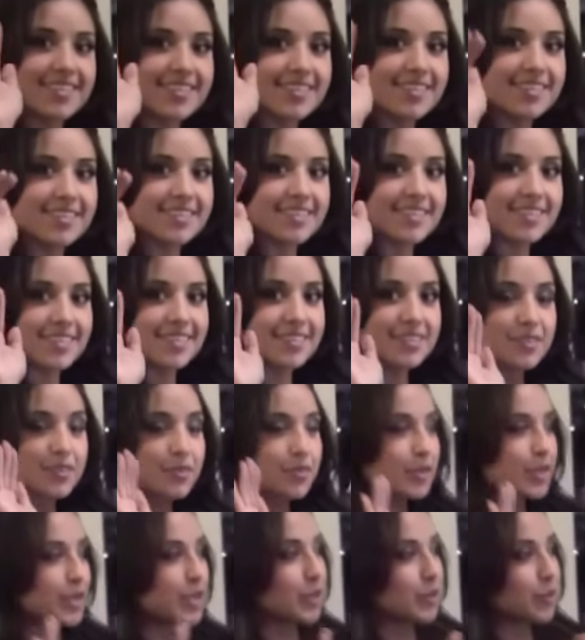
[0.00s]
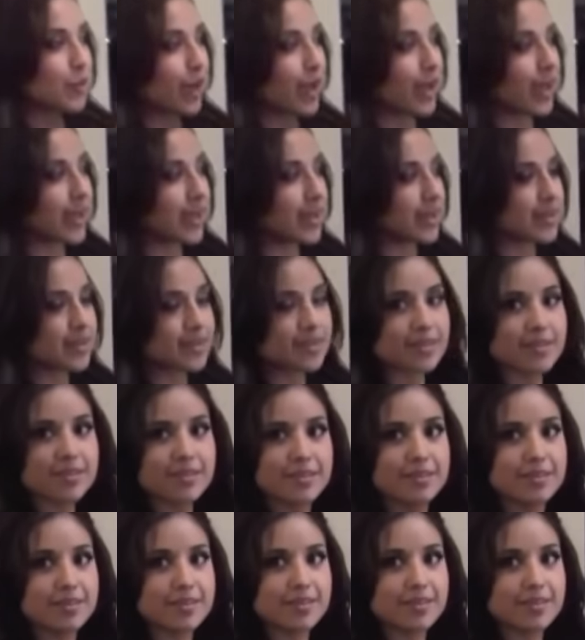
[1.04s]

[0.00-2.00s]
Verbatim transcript: tweeting and hanging out, chilling.